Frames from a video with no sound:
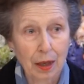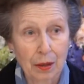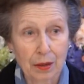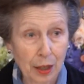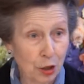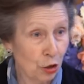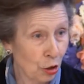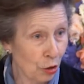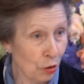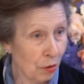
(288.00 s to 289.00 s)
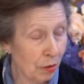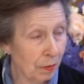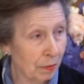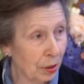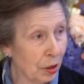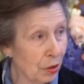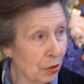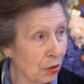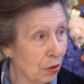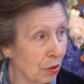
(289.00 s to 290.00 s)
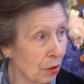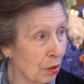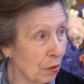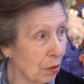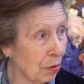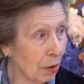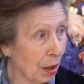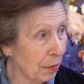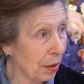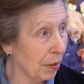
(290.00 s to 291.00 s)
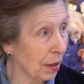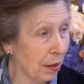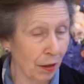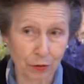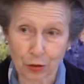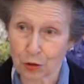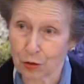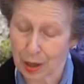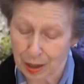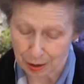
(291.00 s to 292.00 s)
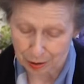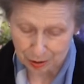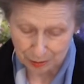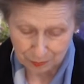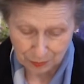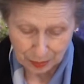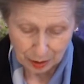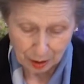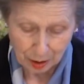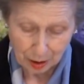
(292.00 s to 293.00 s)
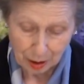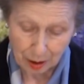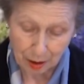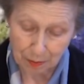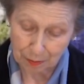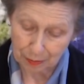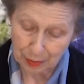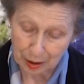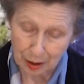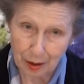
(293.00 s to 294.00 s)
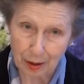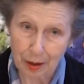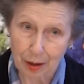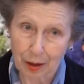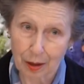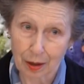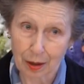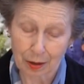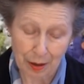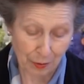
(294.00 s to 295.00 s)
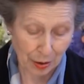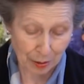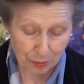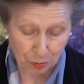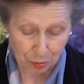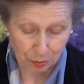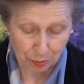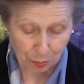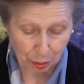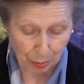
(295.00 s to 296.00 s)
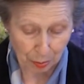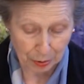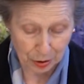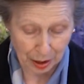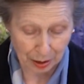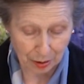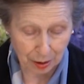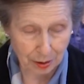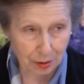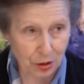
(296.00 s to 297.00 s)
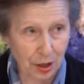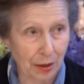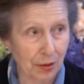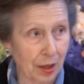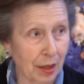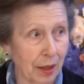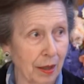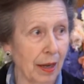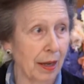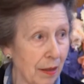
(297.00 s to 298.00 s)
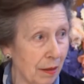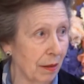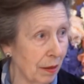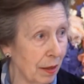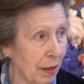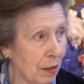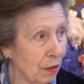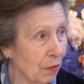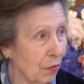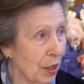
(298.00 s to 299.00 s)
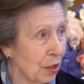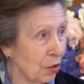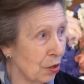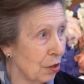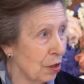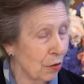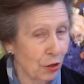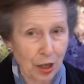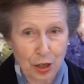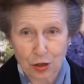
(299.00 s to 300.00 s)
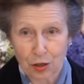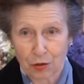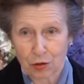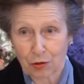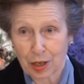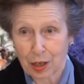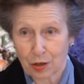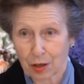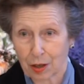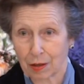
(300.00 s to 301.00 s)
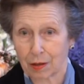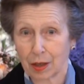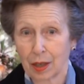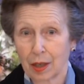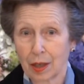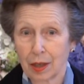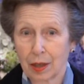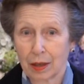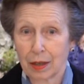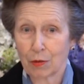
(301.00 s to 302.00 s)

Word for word: Nice too, because you can all come here again after three years. Um, now that probably sound, sounded like a inconvenience and an irritation three years ago. In